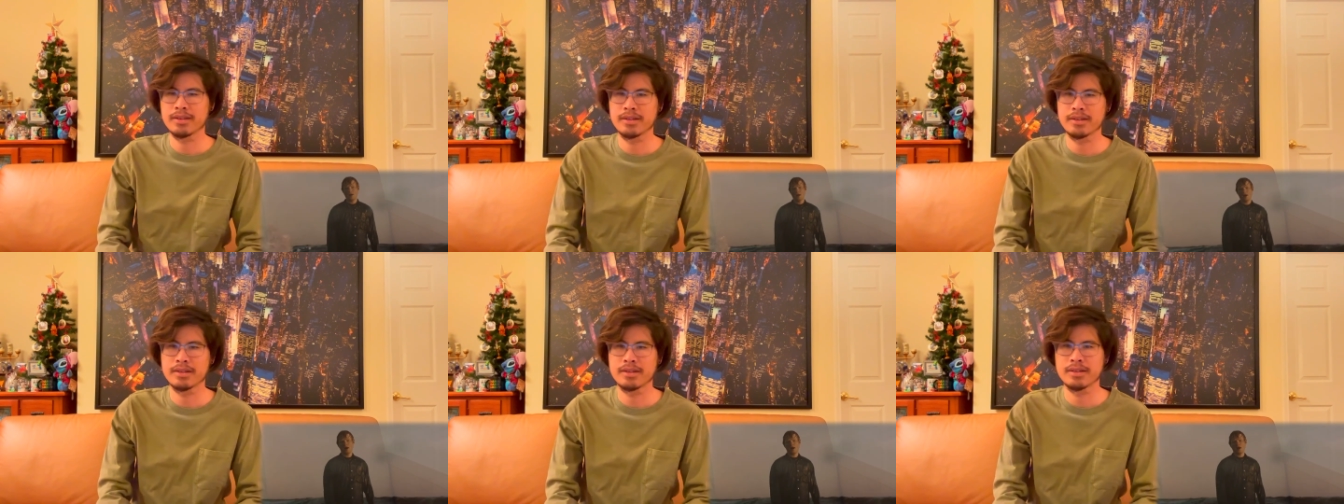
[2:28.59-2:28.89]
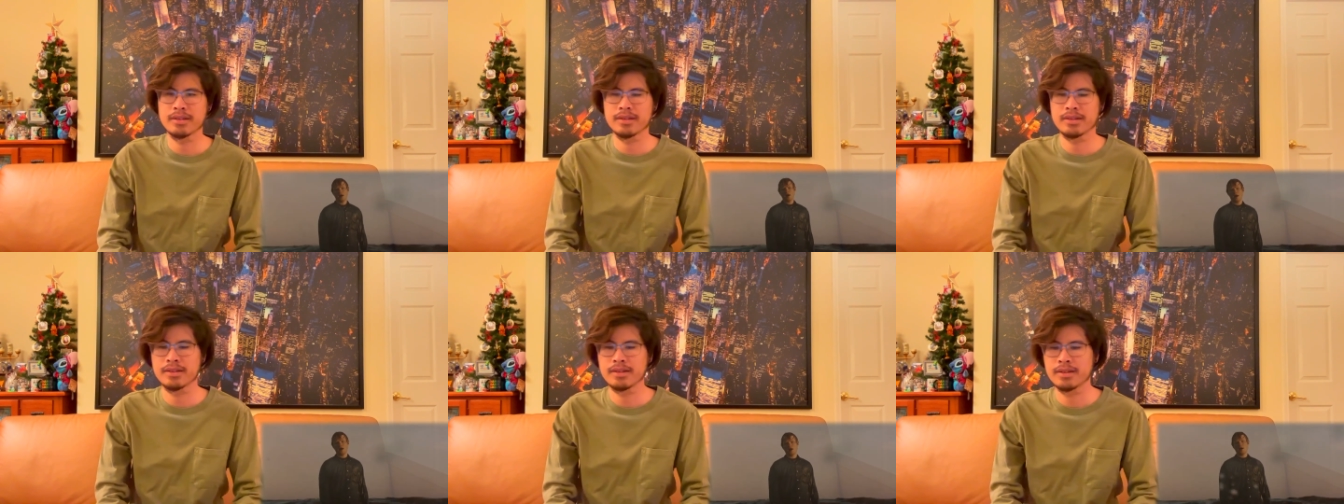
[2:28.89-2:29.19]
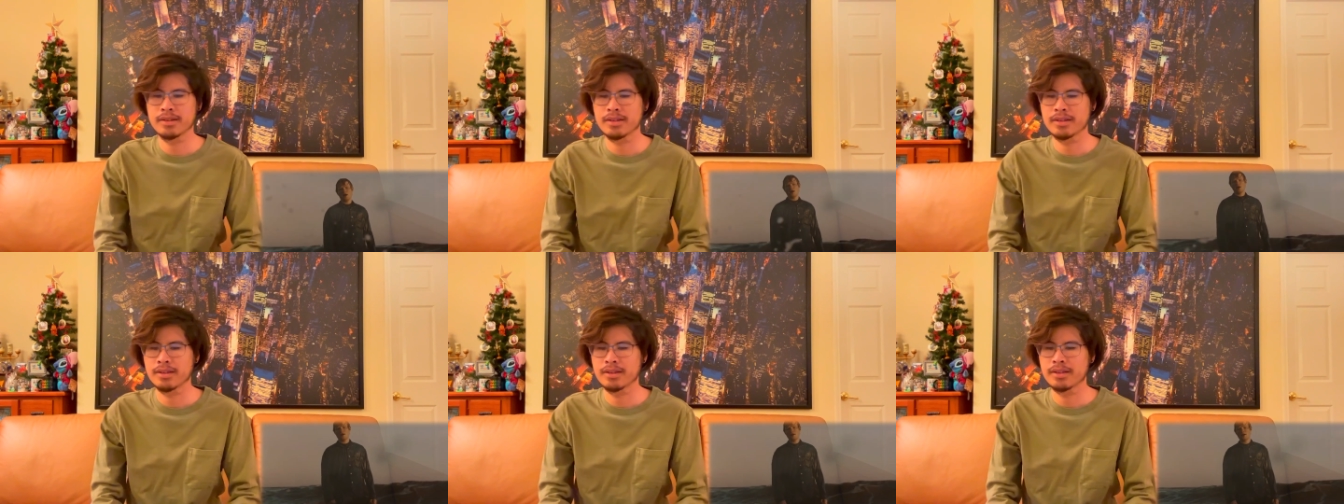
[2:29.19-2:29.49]

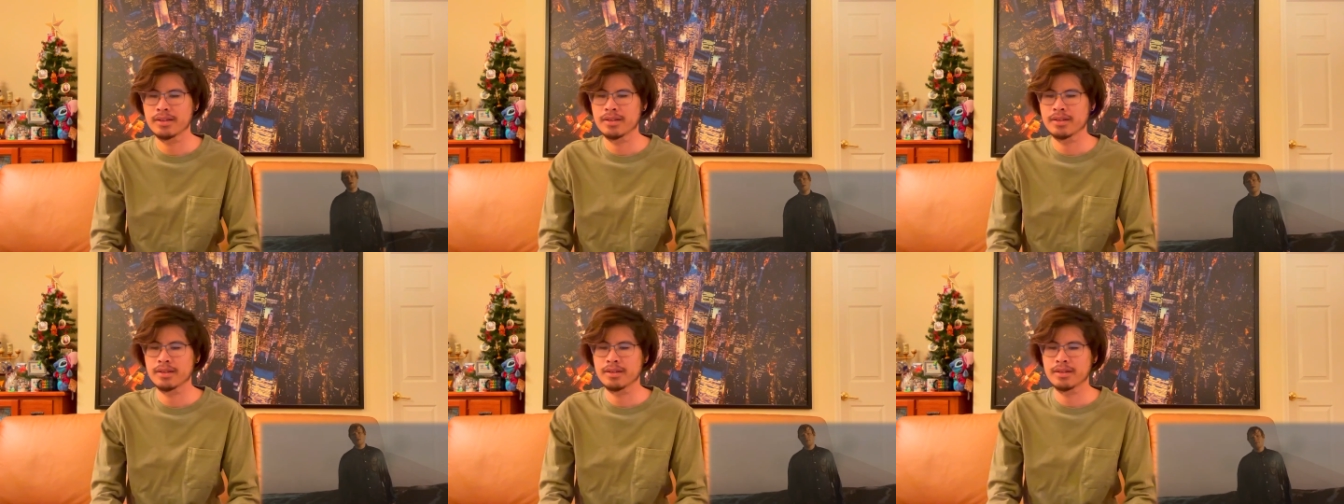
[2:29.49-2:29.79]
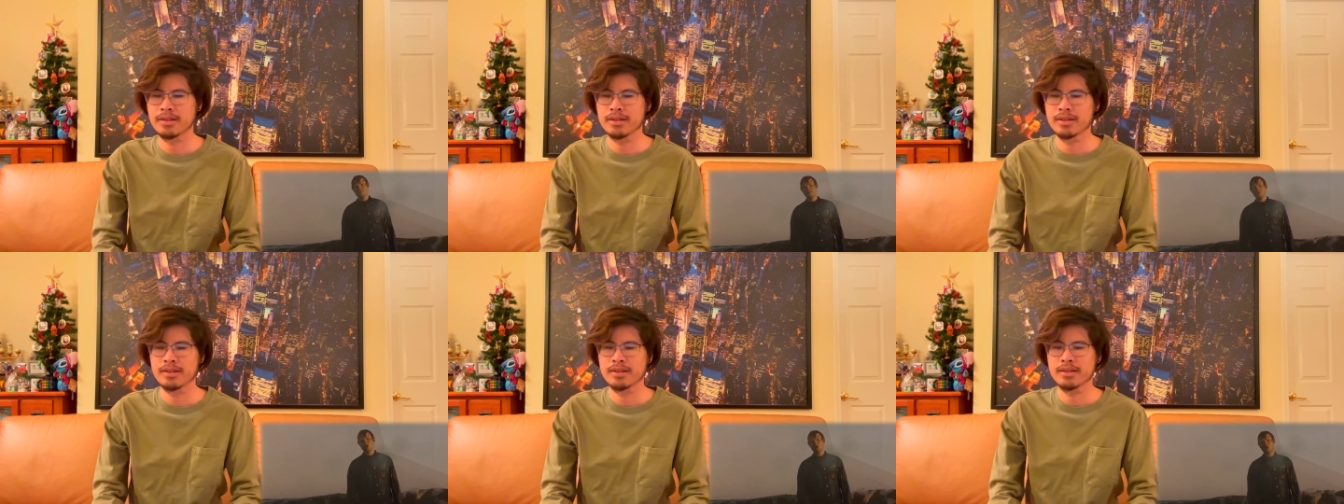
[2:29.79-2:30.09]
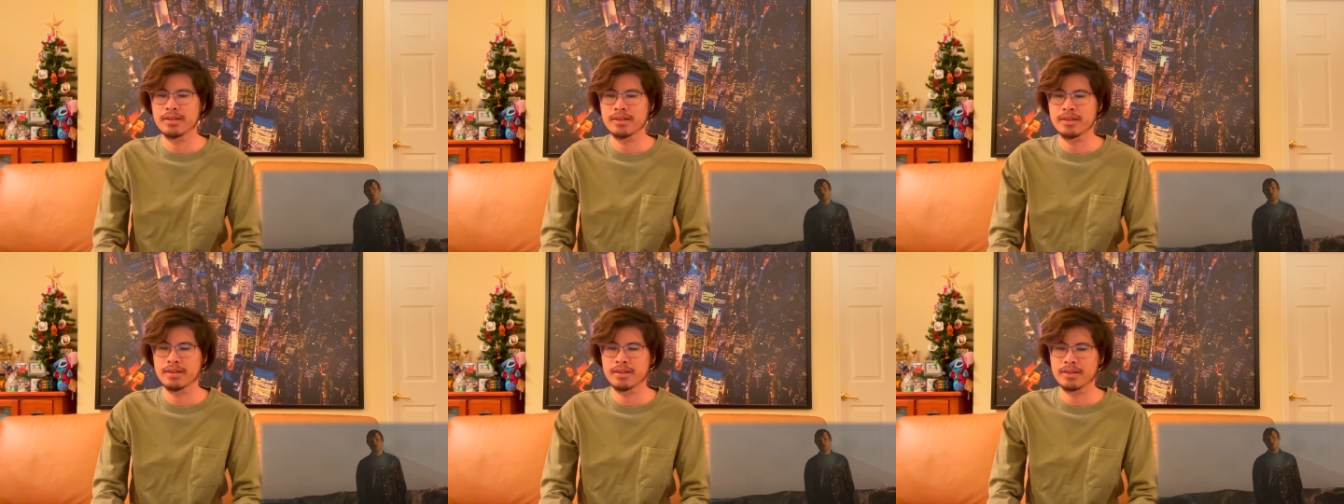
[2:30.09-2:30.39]
my
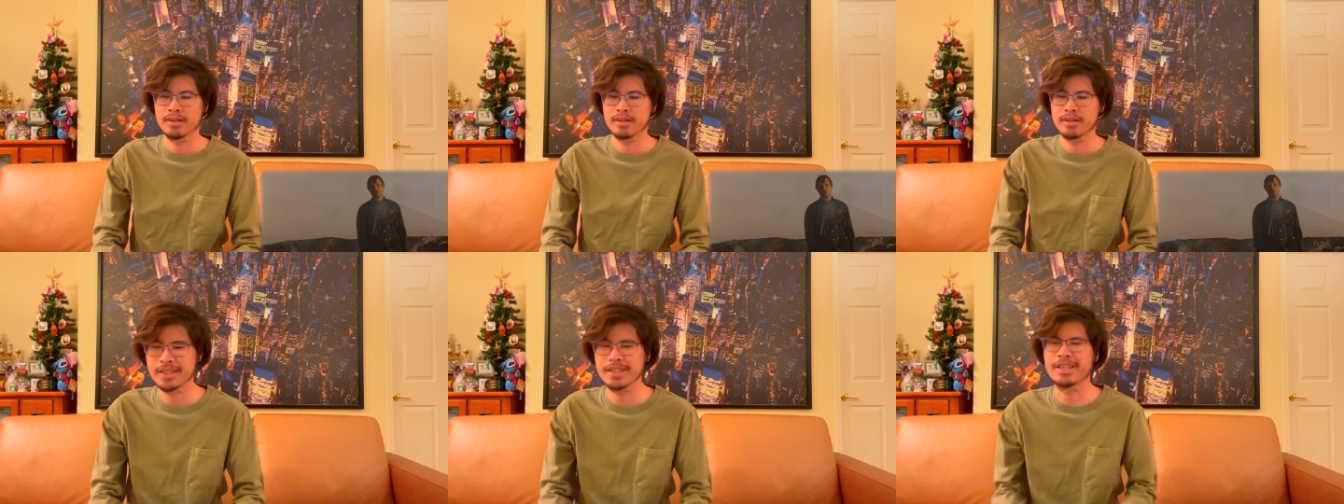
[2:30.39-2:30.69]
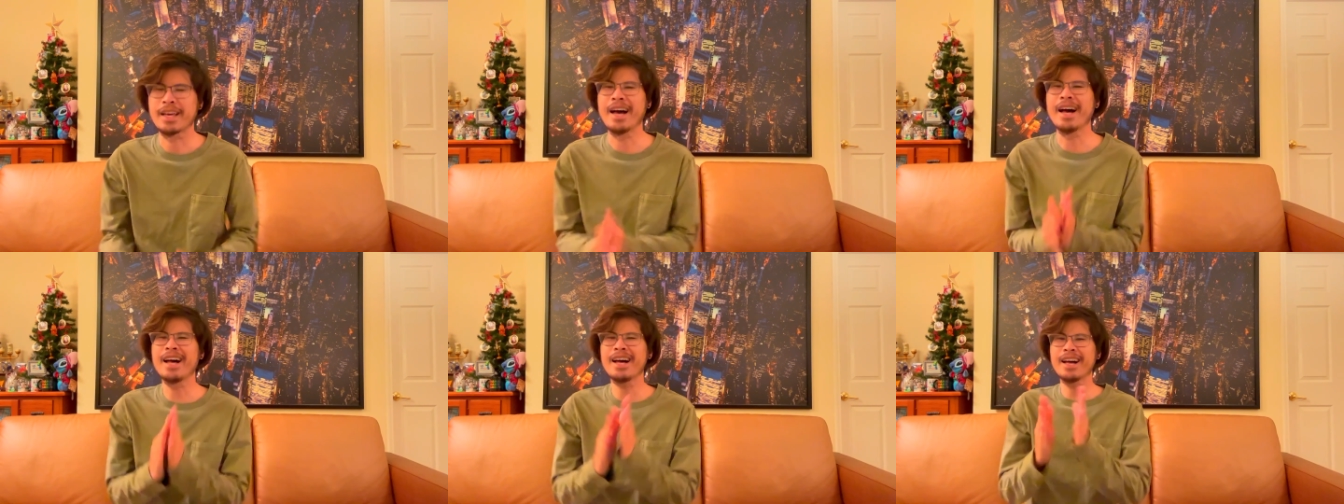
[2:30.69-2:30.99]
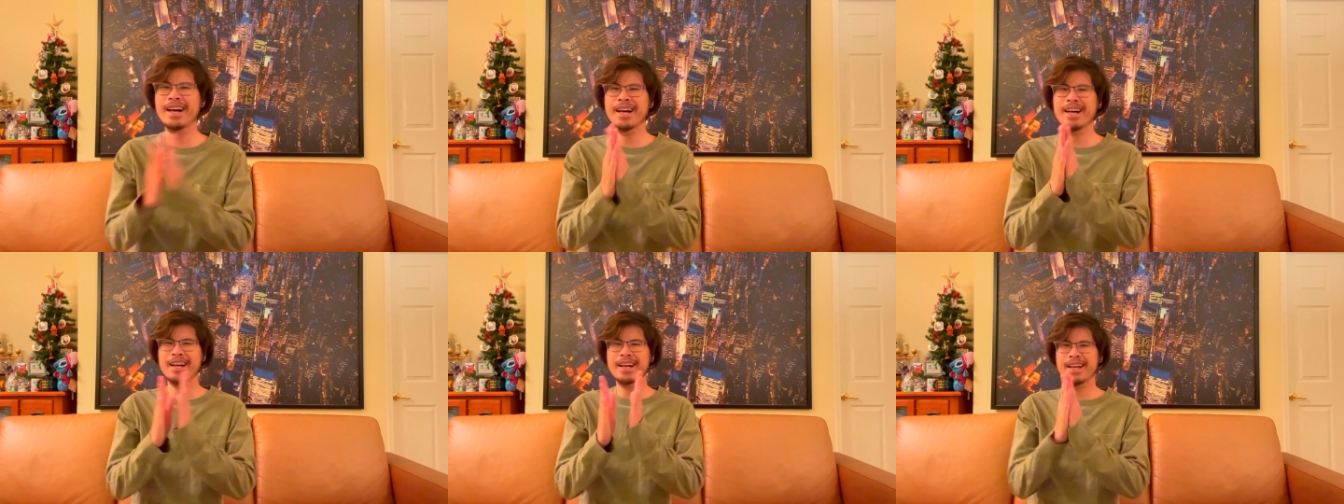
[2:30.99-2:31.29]
hope.
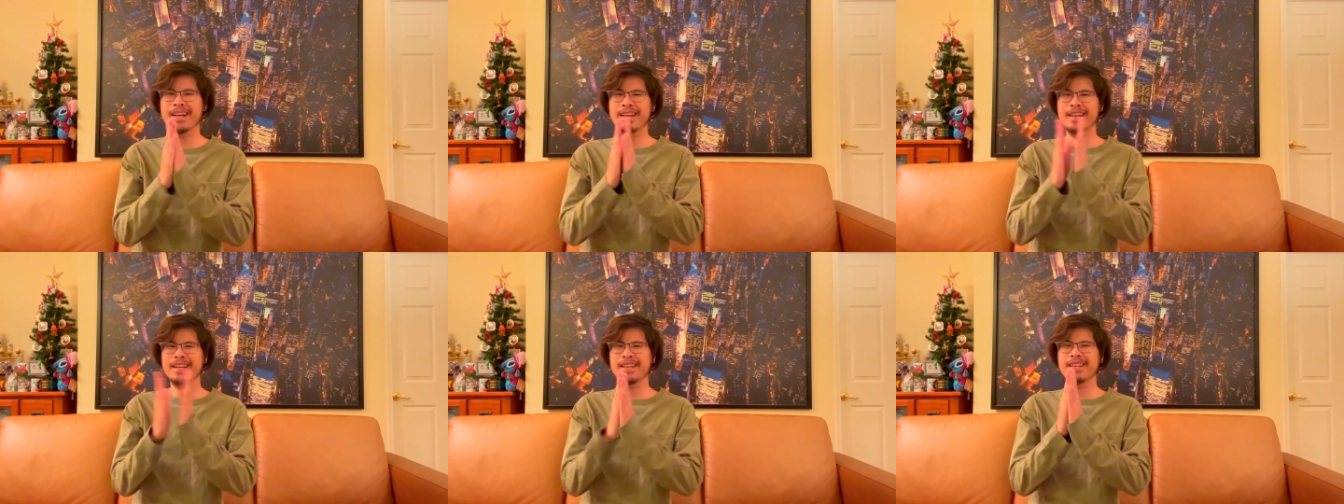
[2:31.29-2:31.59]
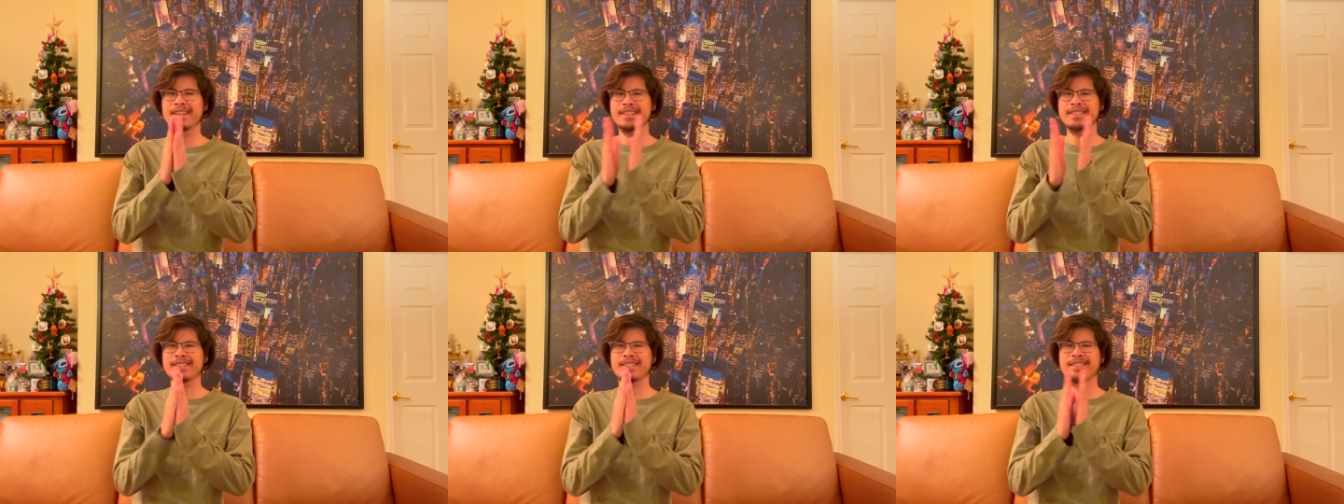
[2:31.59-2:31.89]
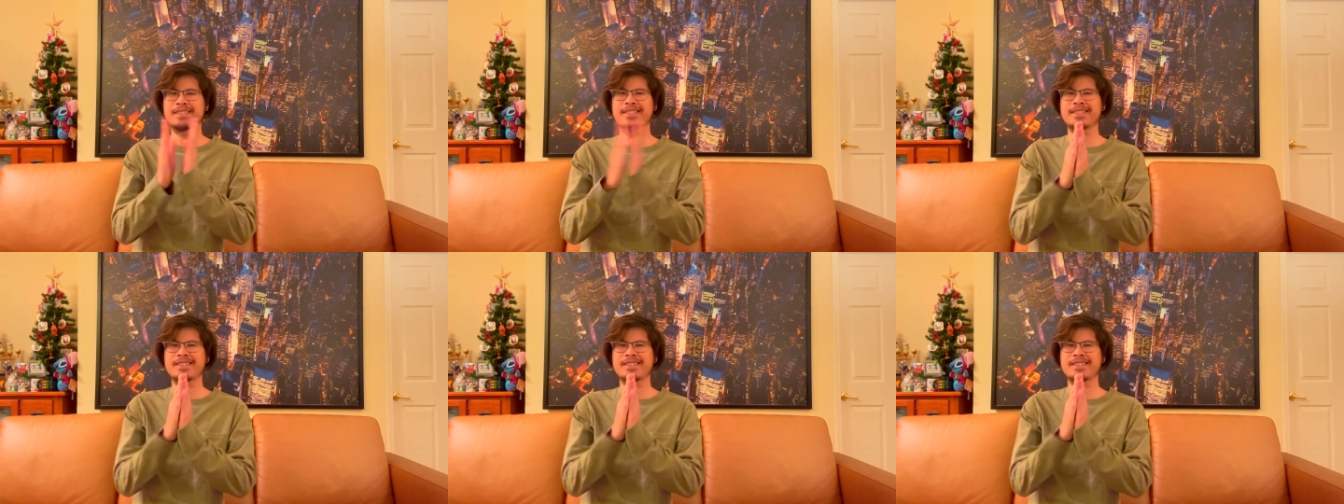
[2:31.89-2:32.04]
Yes!